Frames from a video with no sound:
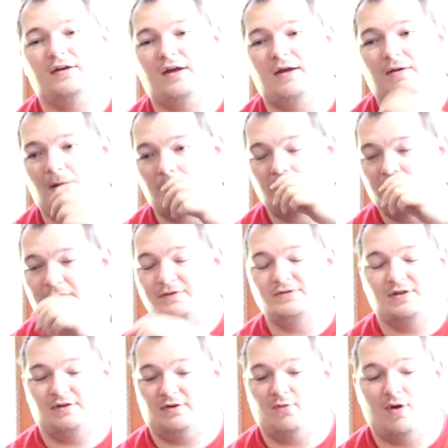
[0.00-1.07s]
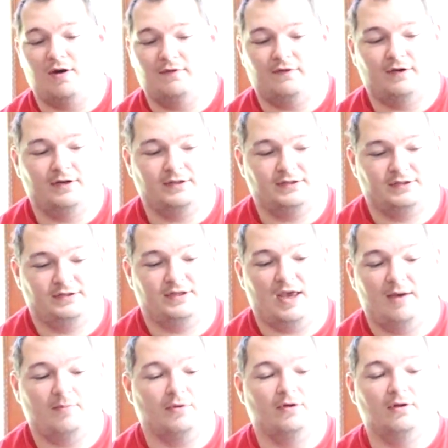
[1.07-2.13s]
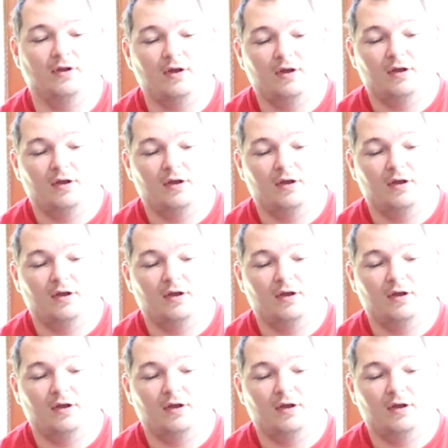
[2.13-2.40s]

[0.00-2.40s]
I'm gonna use a Quadra example.